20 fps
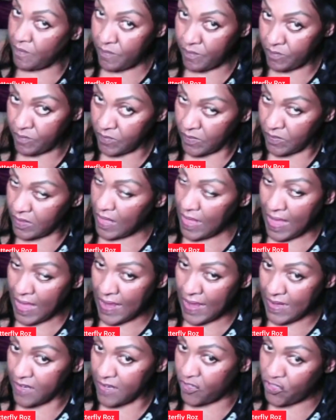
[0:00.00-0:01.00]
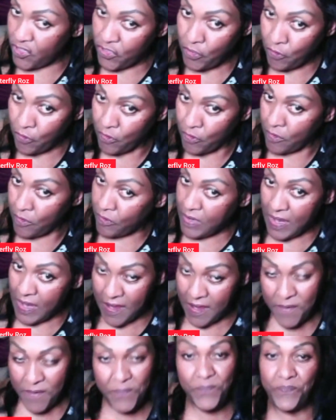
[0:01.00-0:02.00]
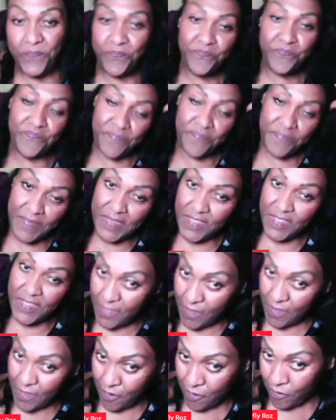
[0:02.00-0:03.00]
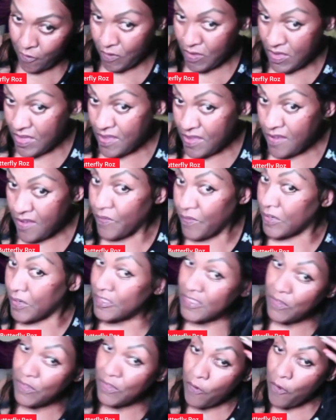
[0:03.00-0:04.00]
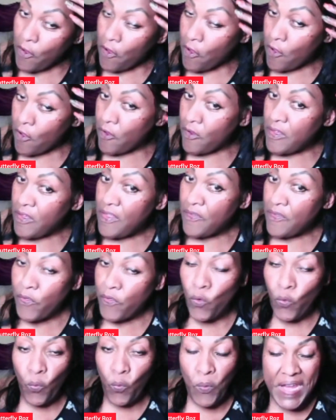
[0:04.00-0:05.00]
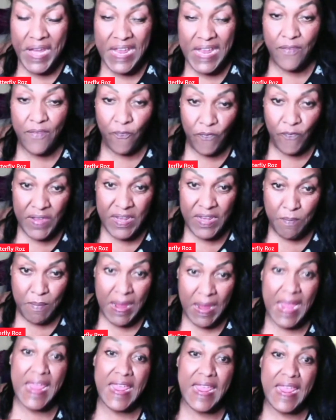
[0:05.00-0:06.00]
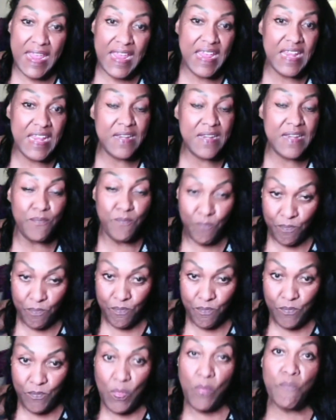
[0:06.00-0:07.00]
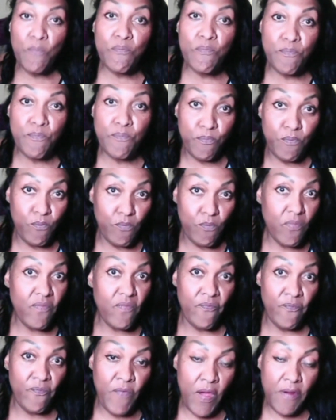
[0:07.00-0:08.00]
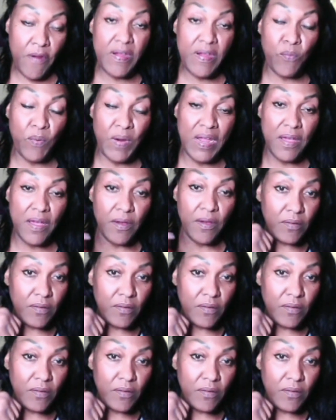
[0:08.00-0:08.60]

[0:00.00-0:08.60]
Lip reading: I can show you, okay? So first of all, the wig fit my head very well.